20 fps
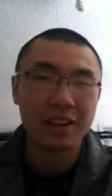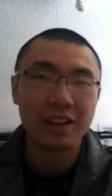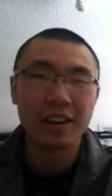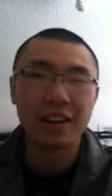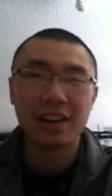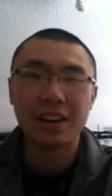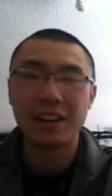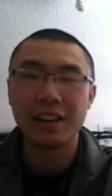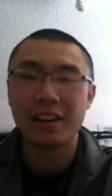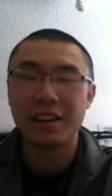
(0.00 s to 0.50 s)

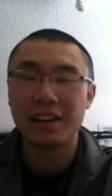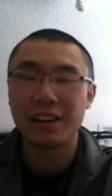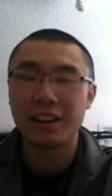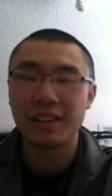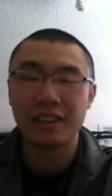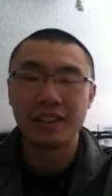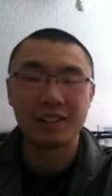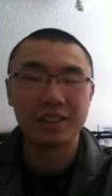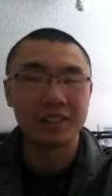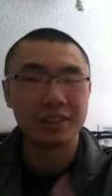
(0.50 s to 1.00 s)

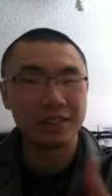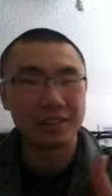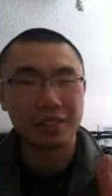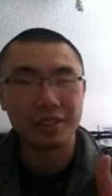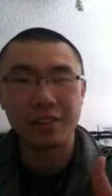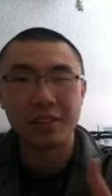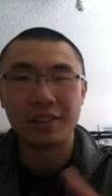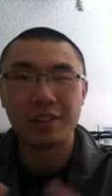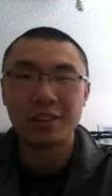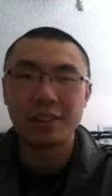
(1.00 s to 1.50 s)
Uh, so,
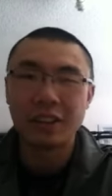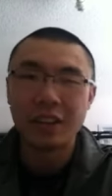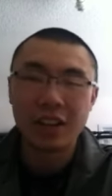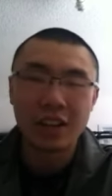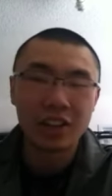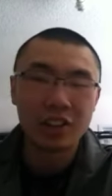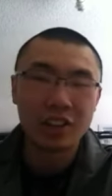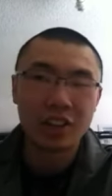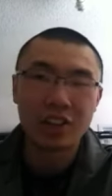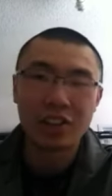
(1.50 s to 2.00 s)
you know,
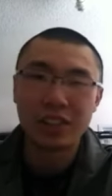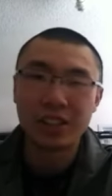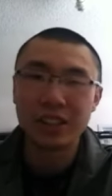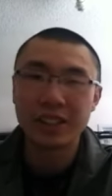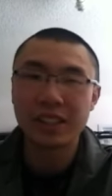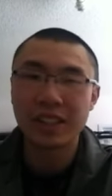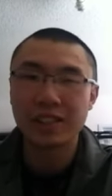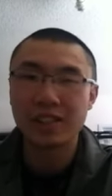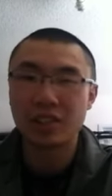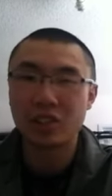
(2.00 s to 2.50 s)
Jake
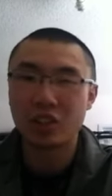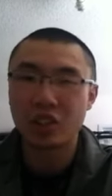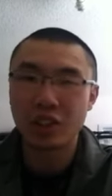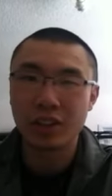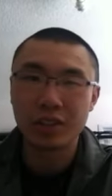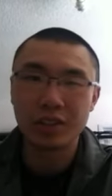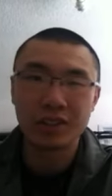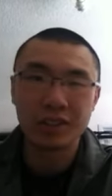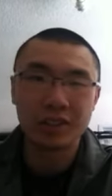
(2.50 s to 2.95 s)
Shields has a chin,